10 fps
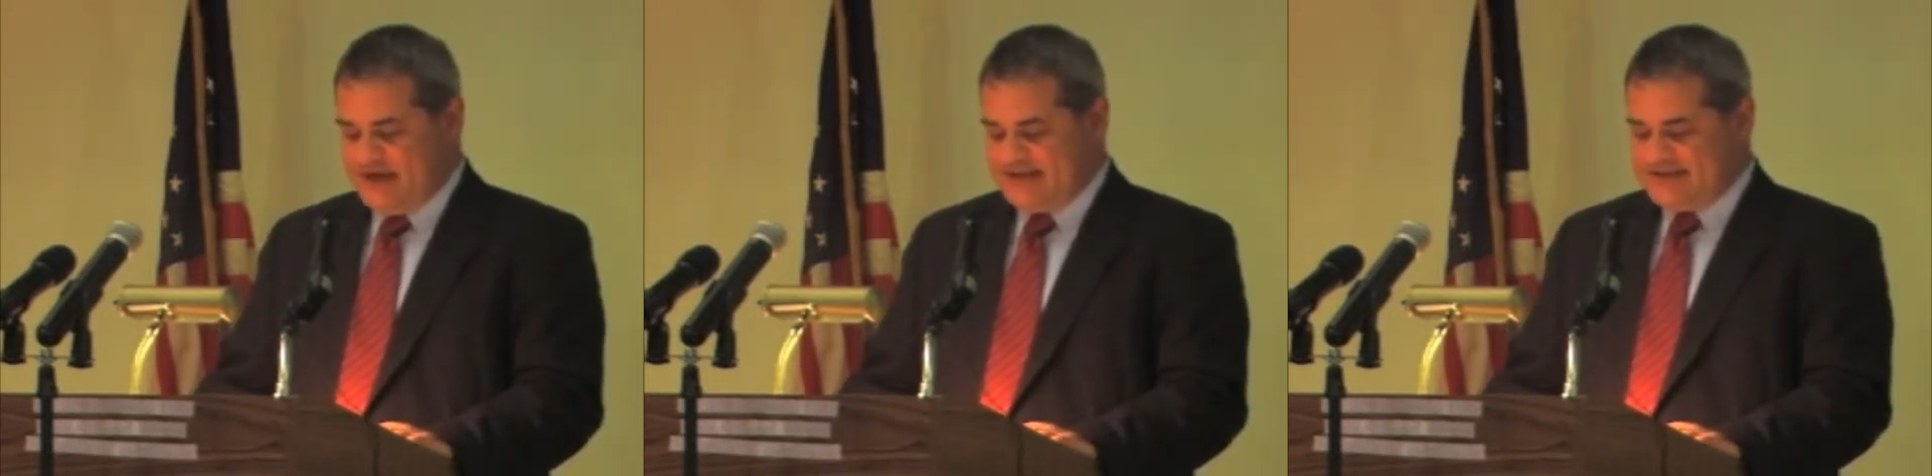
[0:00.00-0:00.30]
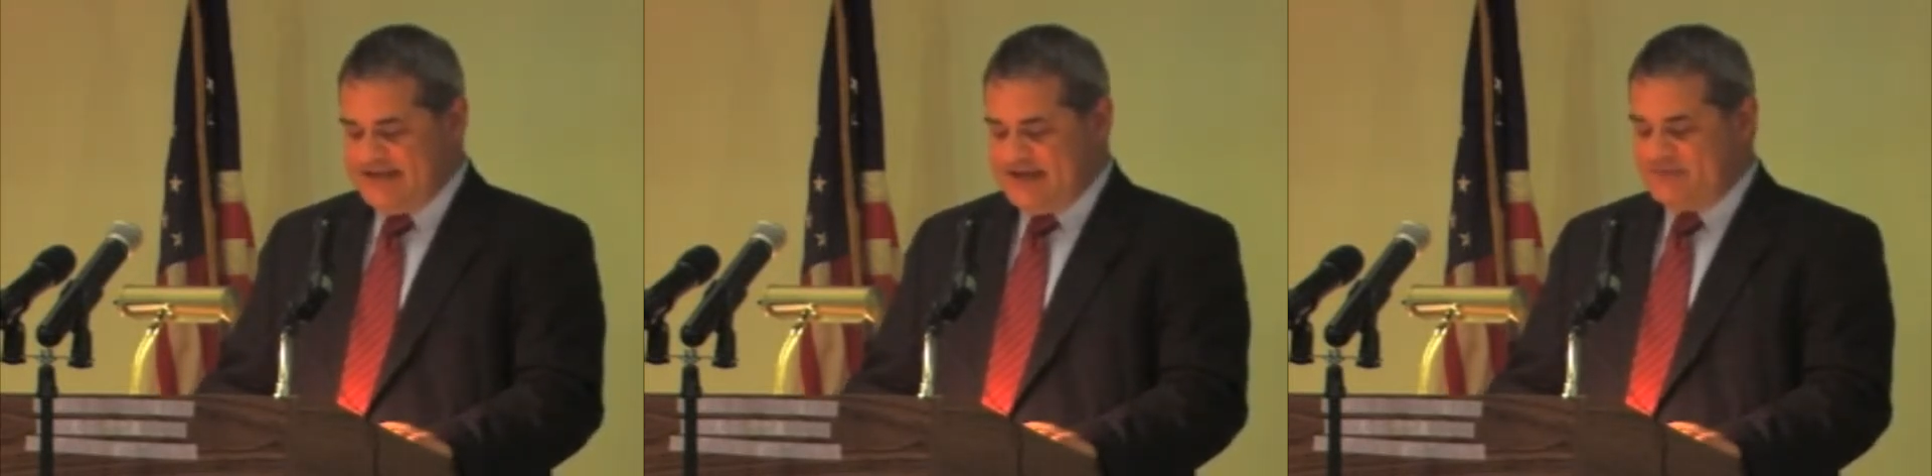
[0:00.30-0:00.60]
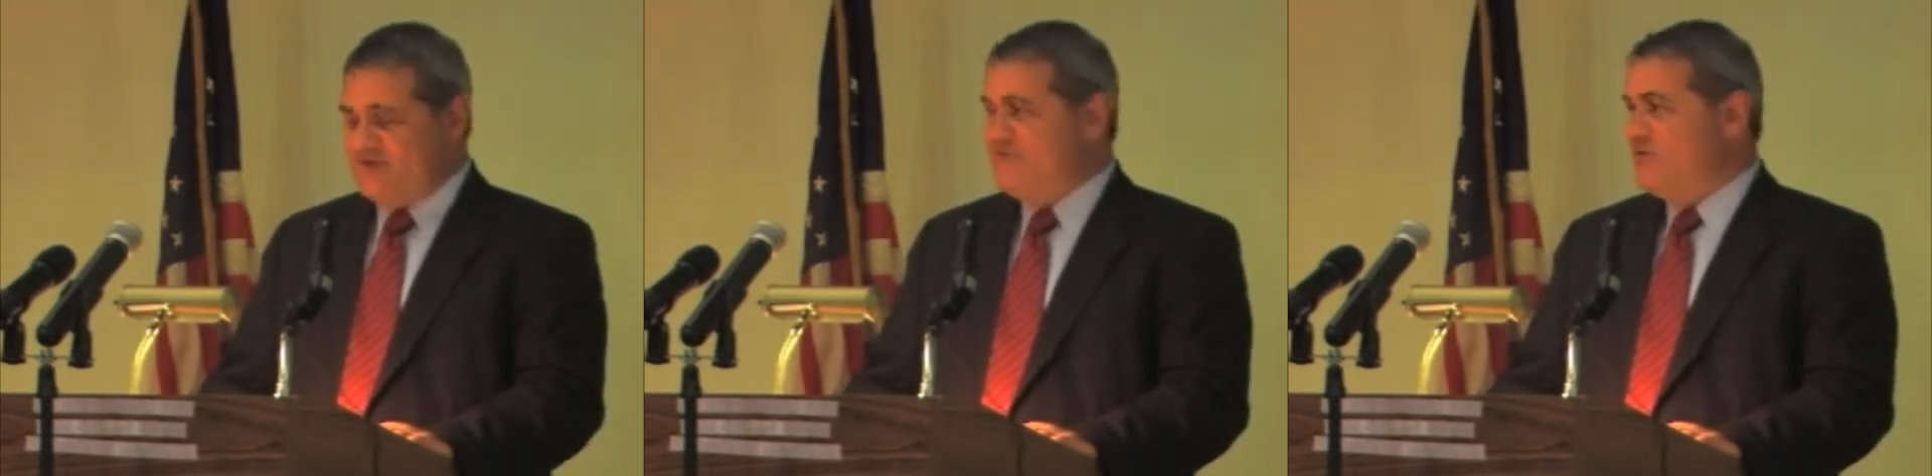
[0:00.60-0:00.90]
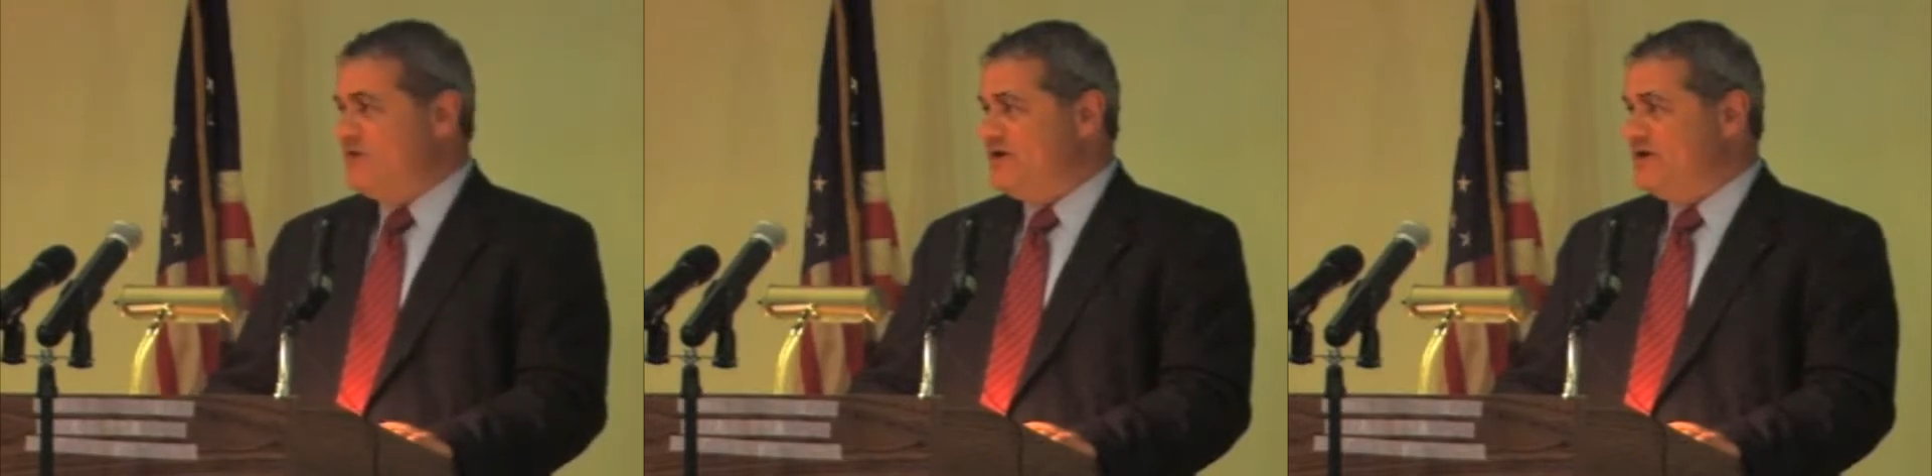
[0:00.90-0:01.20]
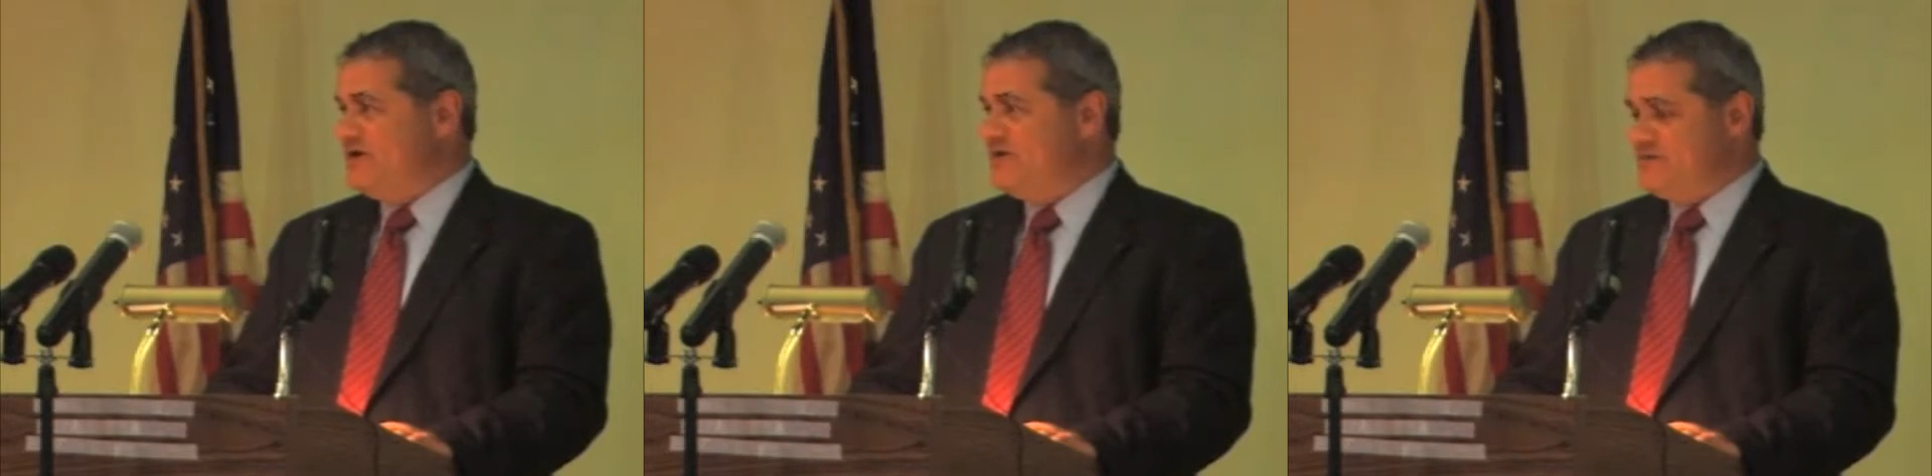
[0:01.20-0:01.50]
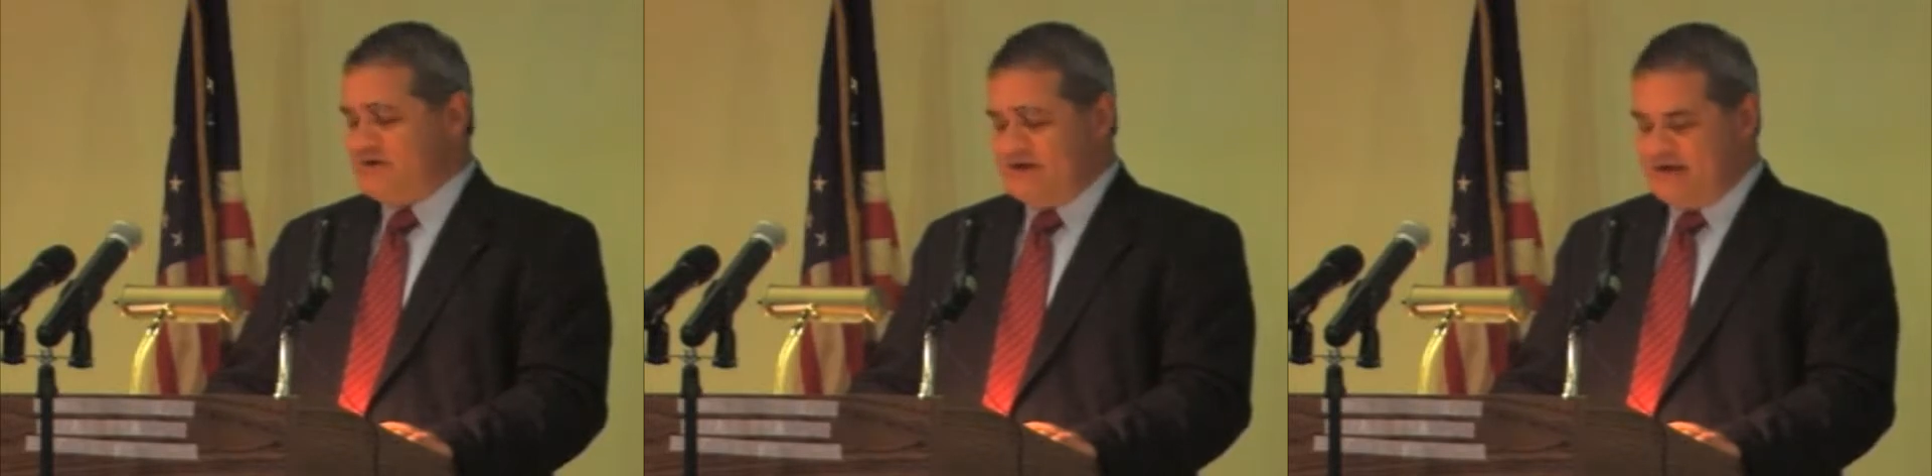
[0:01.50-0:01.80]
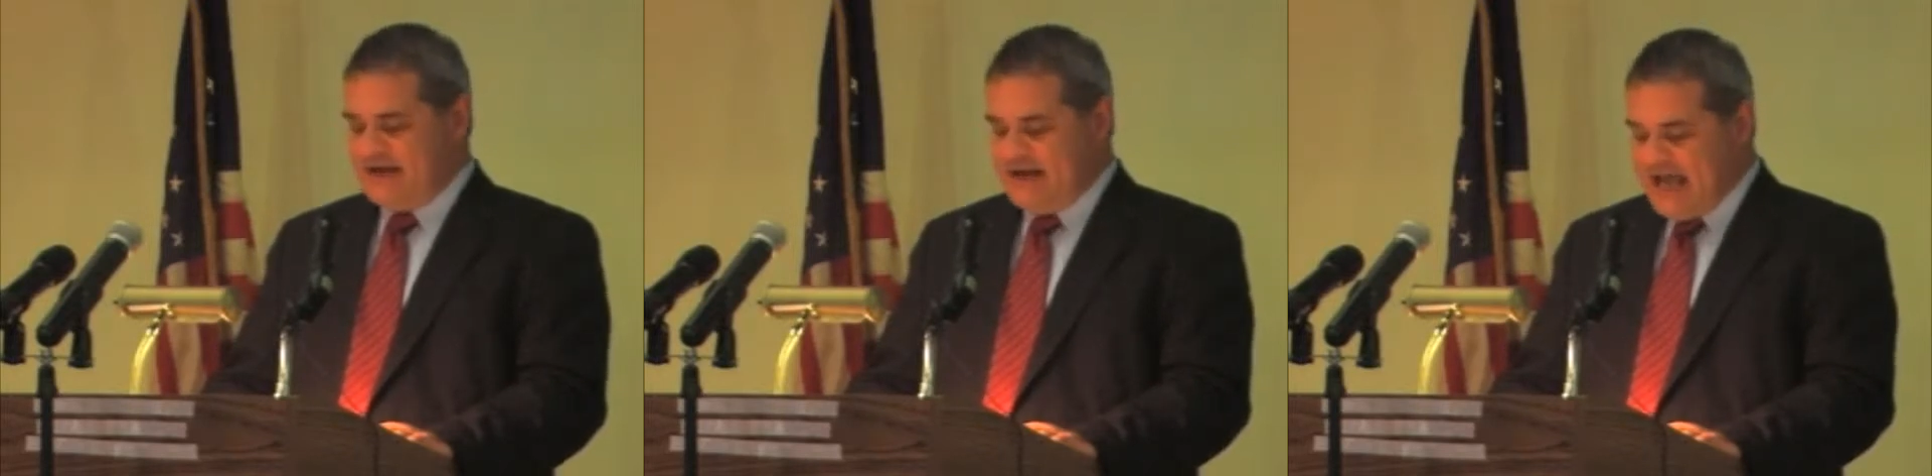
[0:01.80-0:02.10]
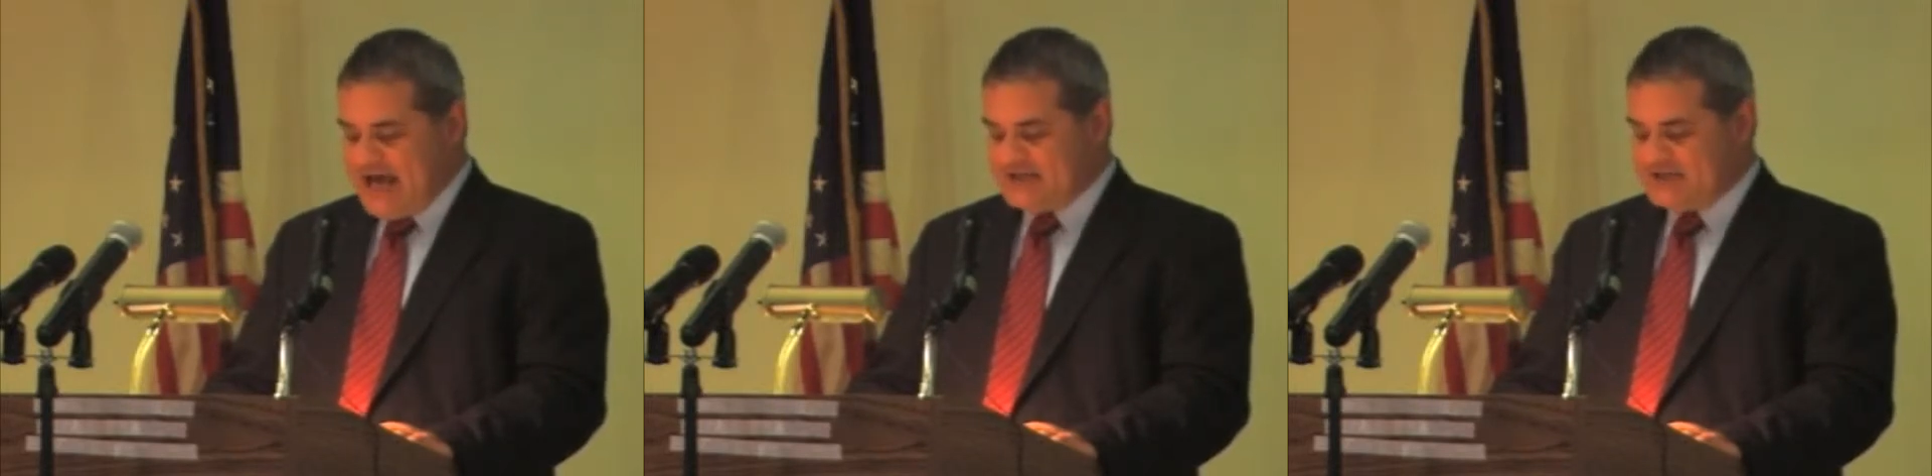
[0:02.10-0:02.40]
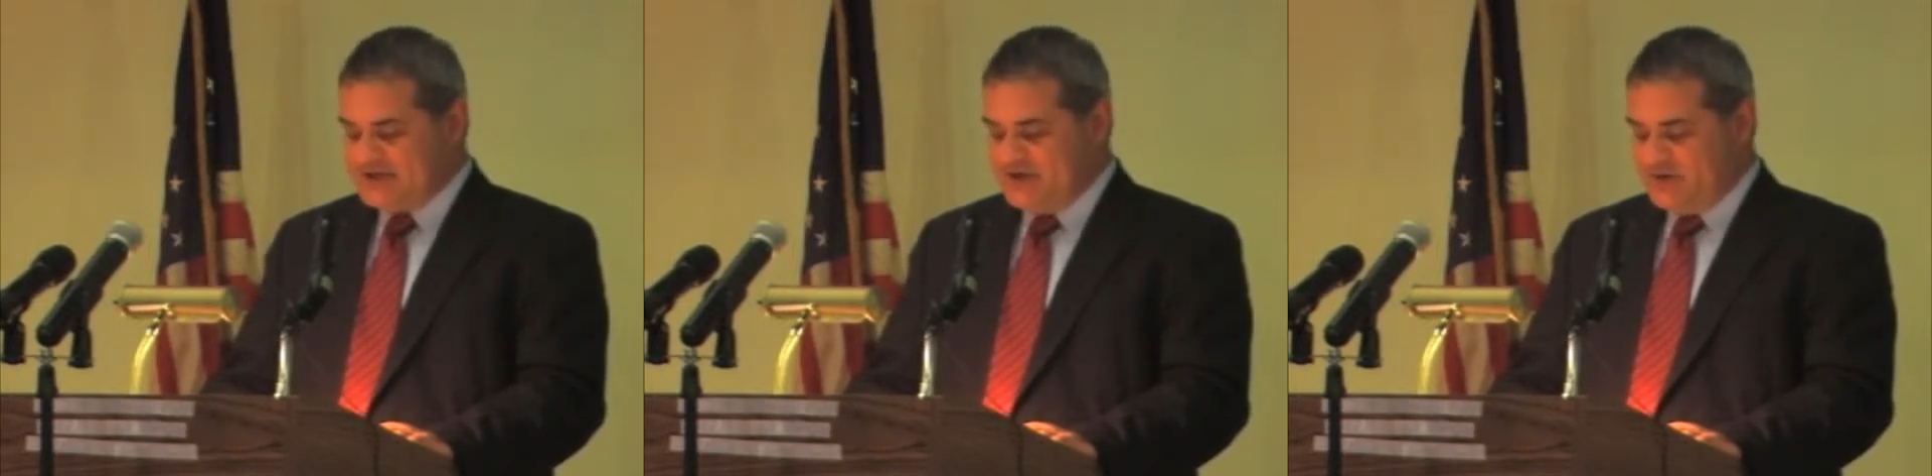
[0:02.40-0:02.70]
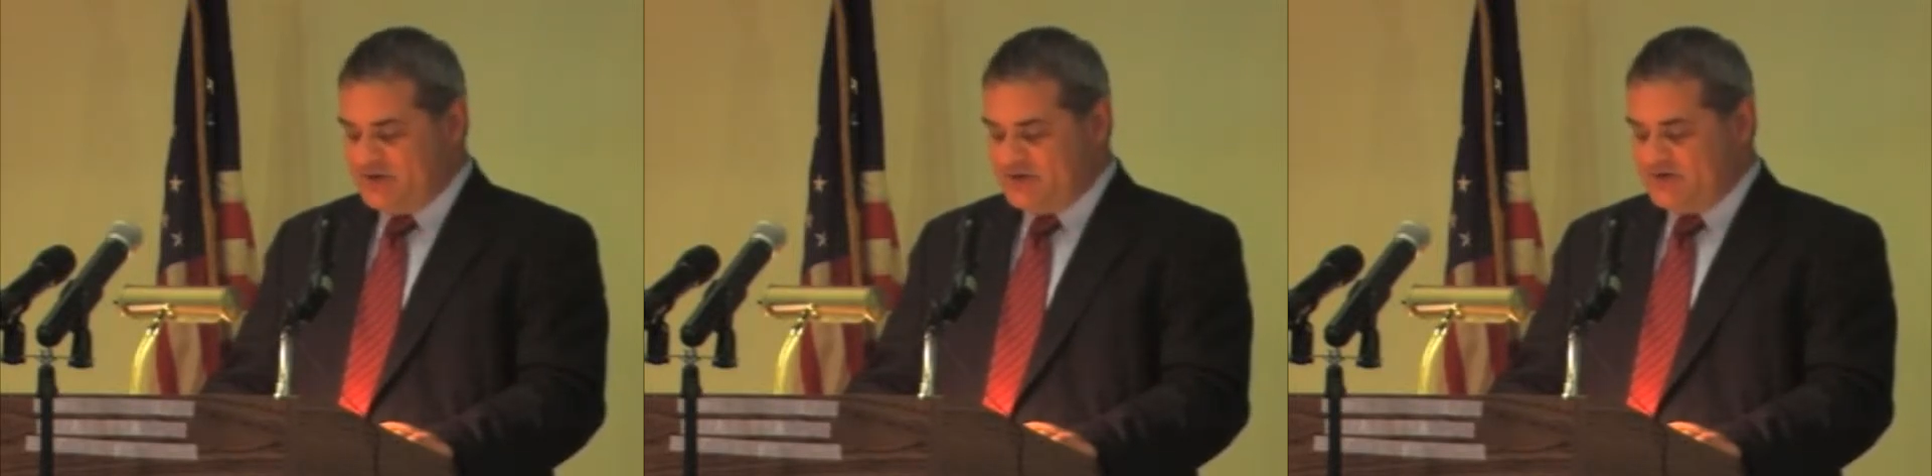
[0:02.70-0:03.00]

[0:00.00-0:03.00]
I stand before you and ask you